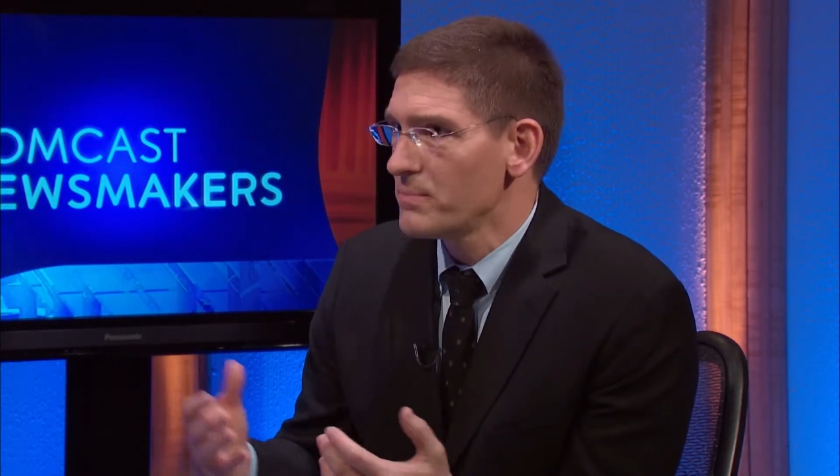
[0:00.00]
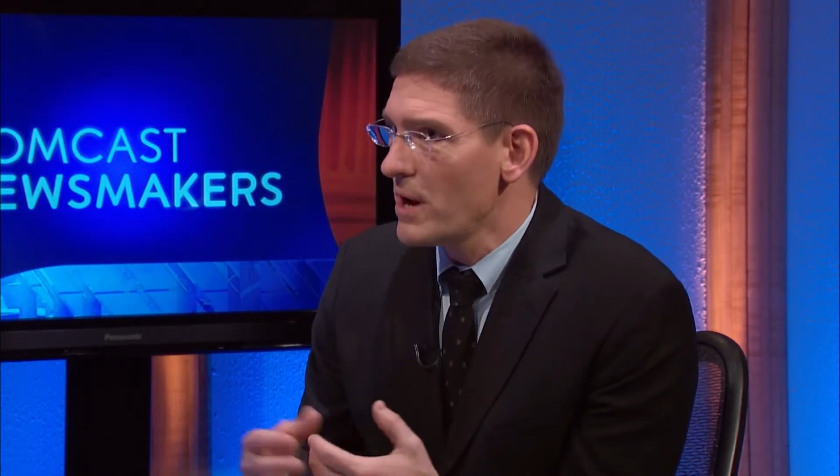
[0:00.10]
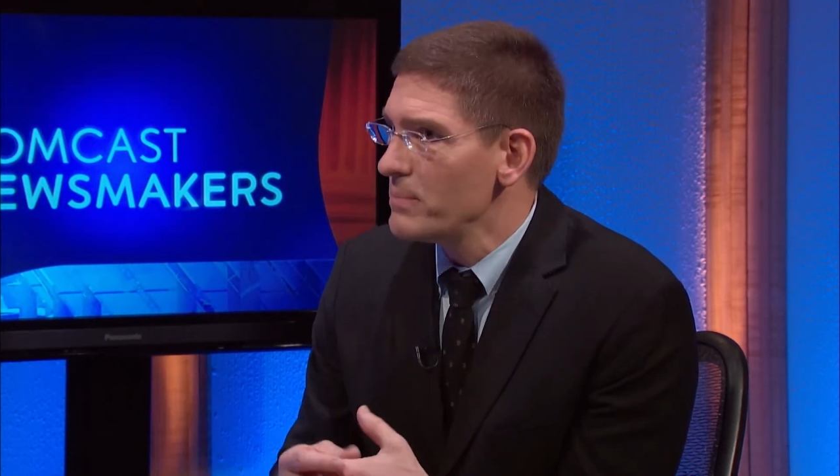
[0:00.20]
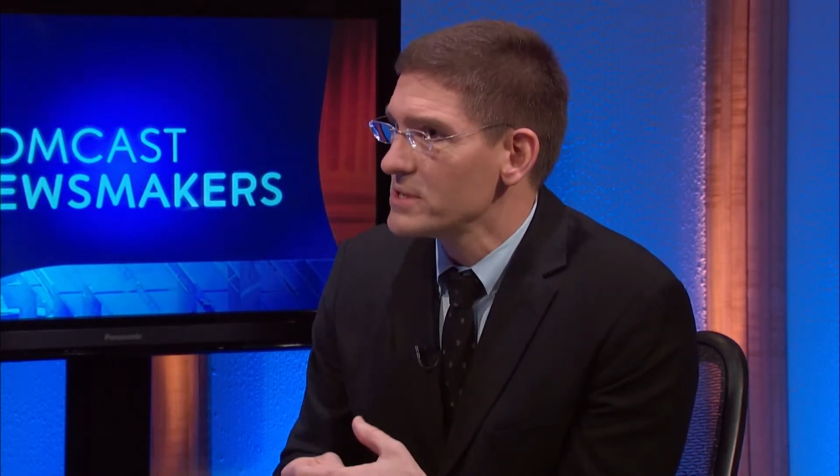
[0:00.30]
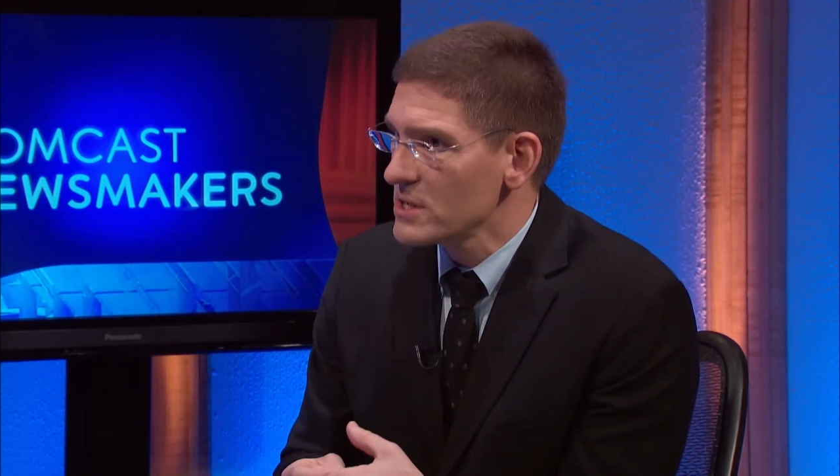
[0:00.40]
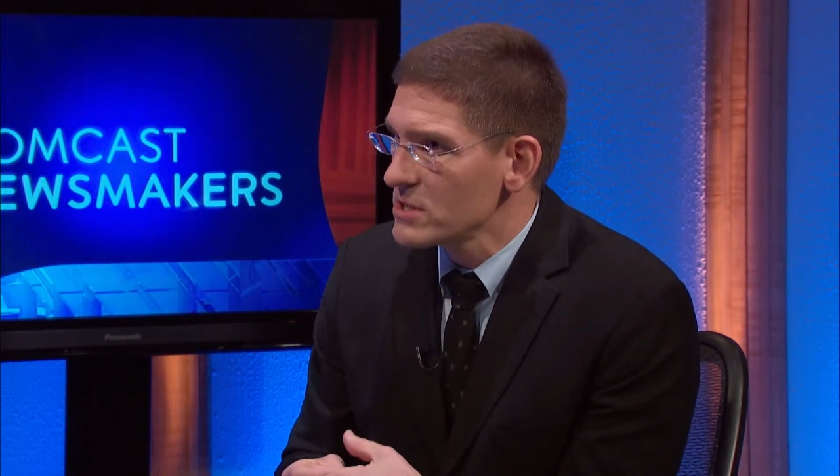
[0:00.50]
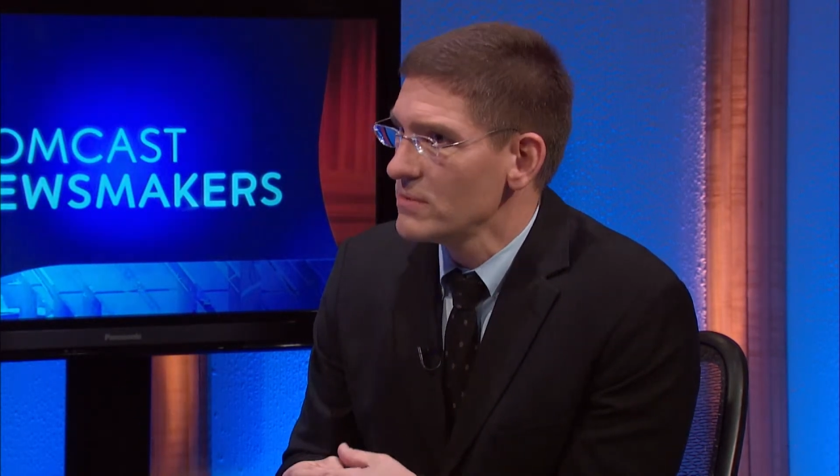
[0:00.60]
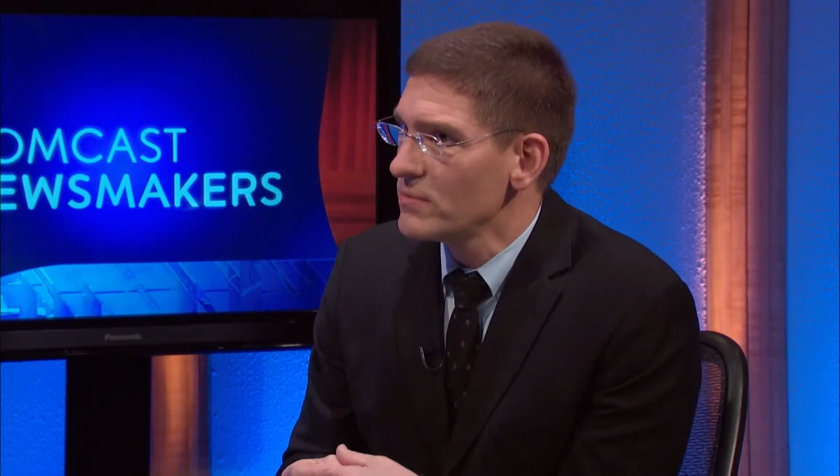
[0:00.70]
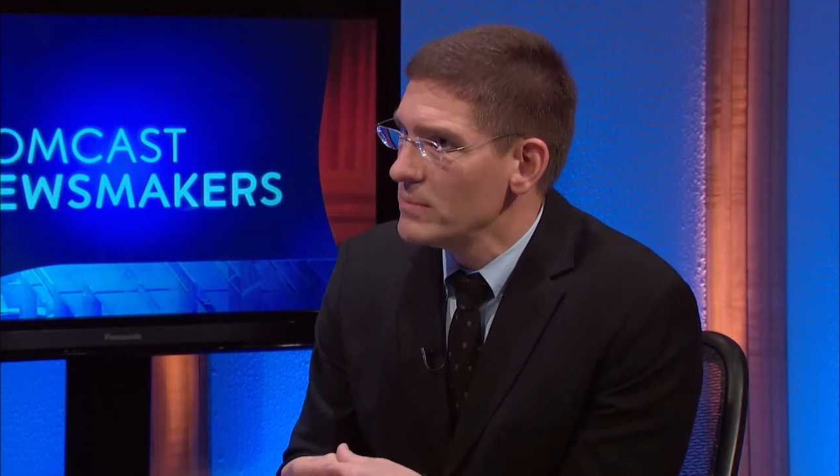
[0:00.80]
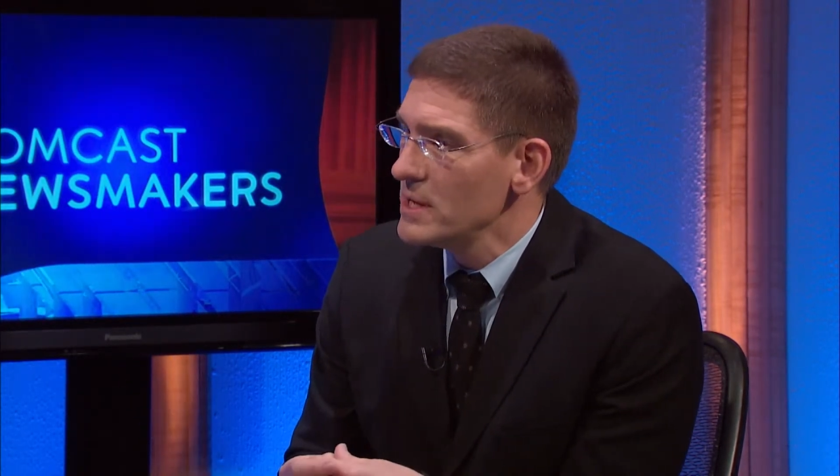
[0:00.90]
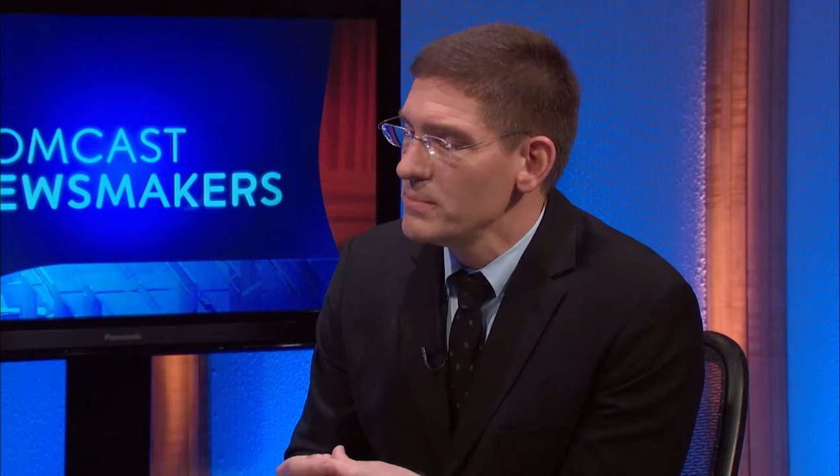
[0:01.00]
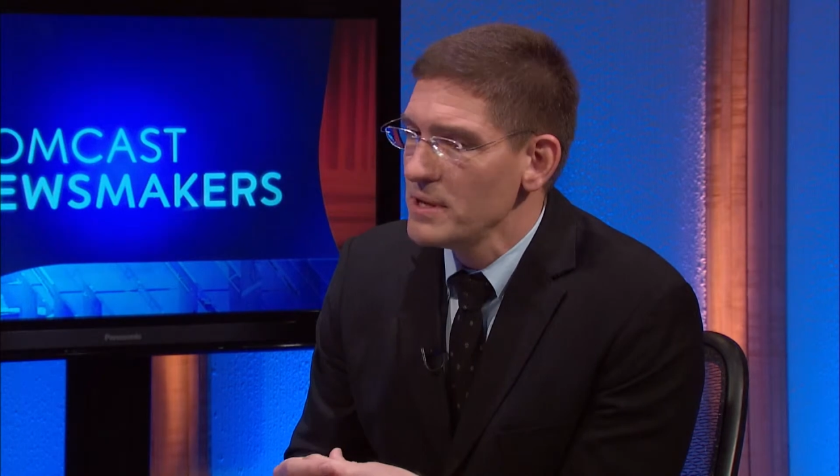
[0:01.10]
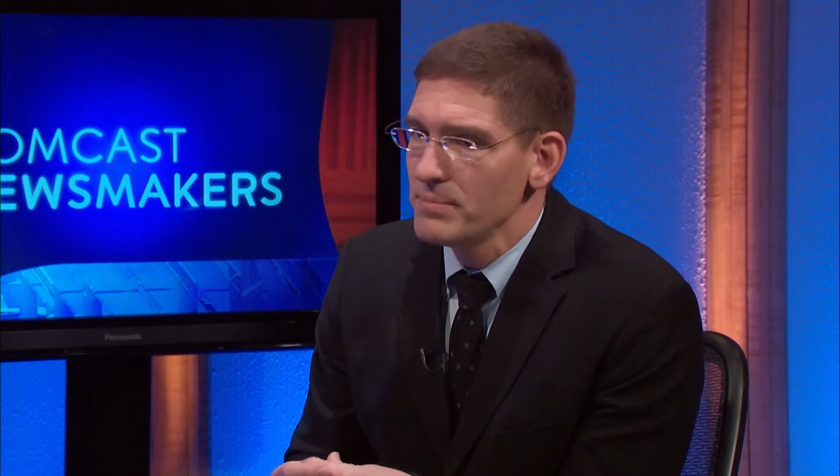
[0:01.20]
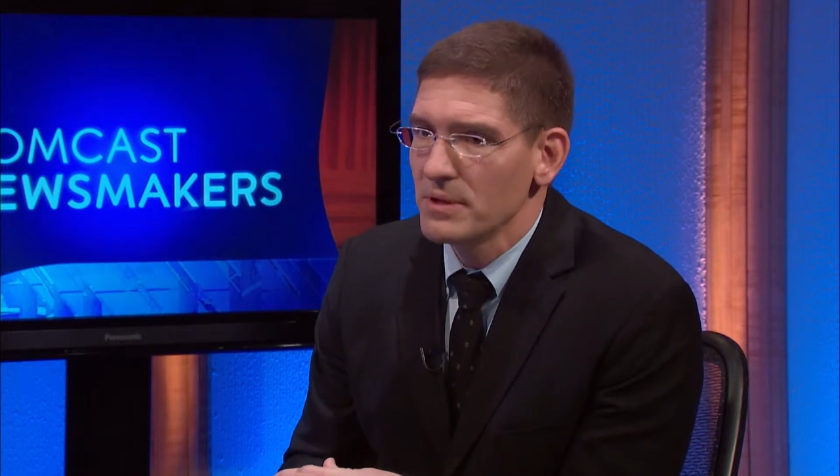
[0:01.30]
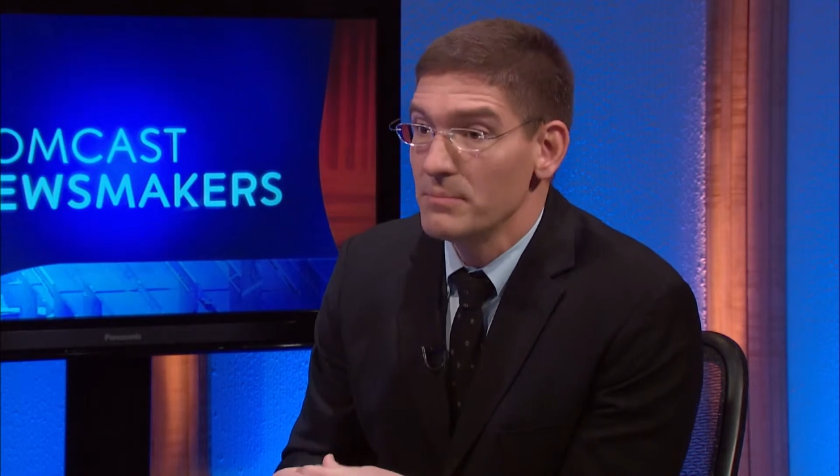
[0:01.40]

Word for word: proposition for many people,